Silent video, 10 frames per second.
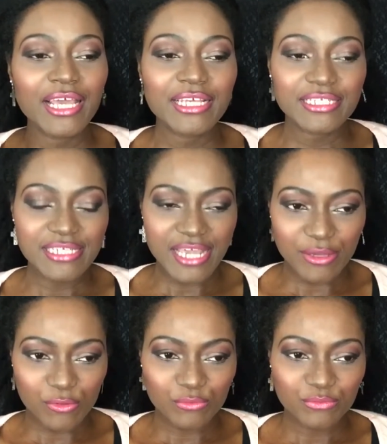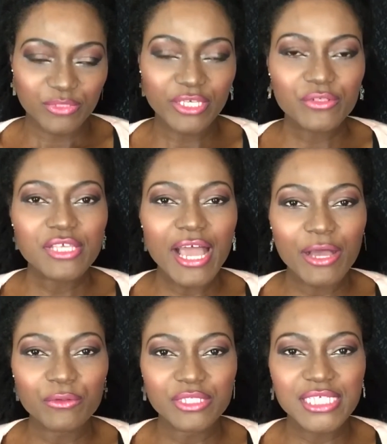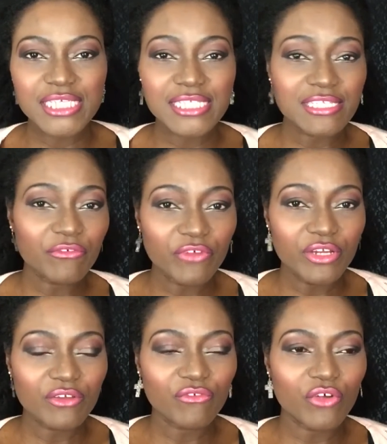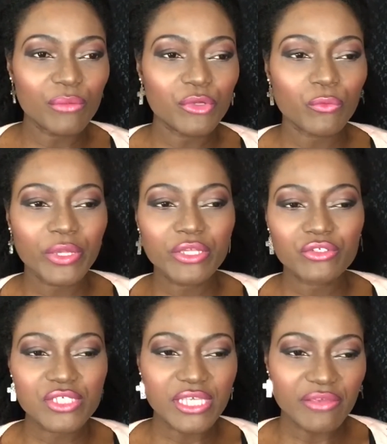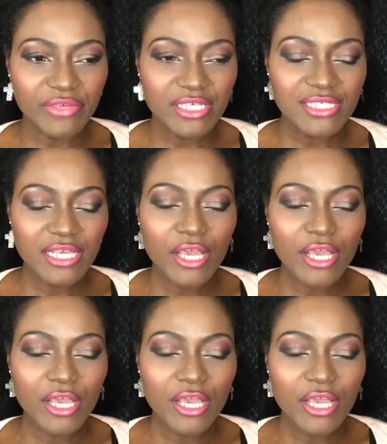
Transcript: now here's how this is different from your regular savings